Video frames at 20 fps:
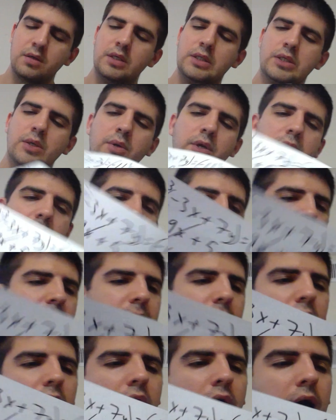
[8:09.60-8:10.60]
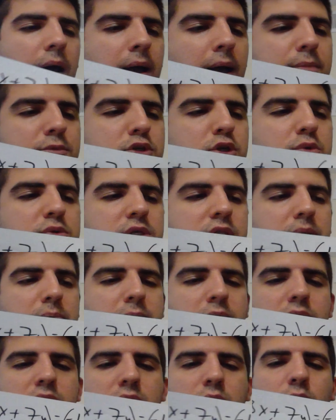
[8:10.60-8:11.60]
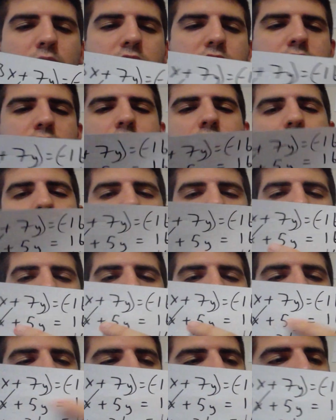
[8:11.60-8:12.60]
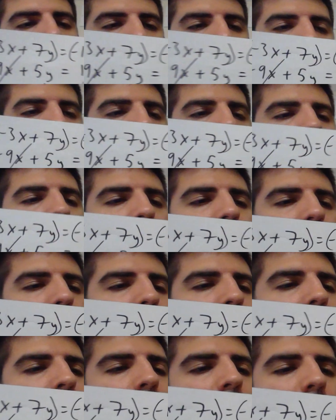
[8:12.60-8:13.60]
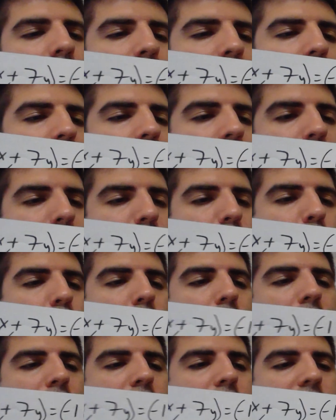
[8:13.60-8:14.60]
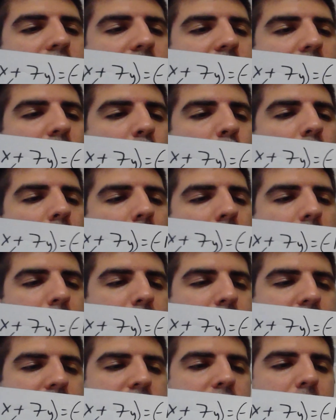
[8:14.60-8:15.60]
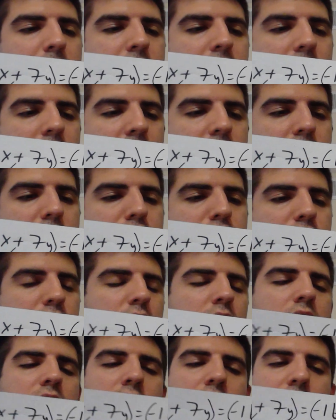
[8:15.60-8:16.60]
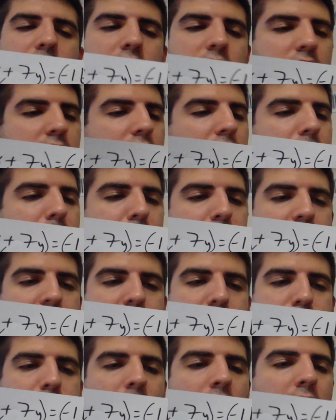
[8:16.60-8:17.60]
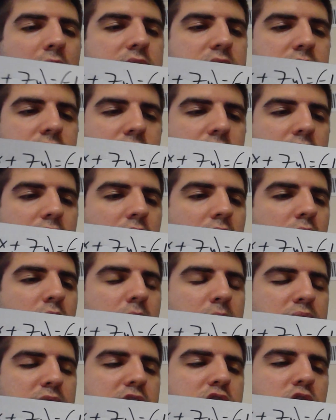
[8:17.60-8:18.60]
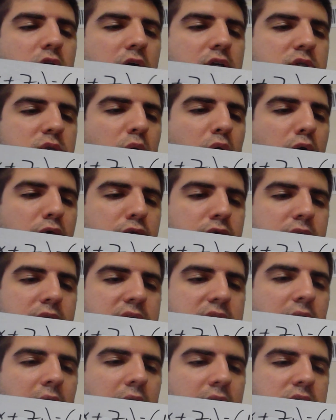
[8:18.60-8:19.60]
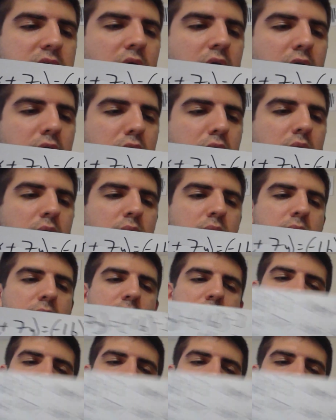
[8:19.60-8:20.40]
So here, I'm choosing the middle equation, and I just like rewriting it. Wherever I see a y, I'm going to sub in negative 4. And here again, please pause the video and please try to solve for this x on your own.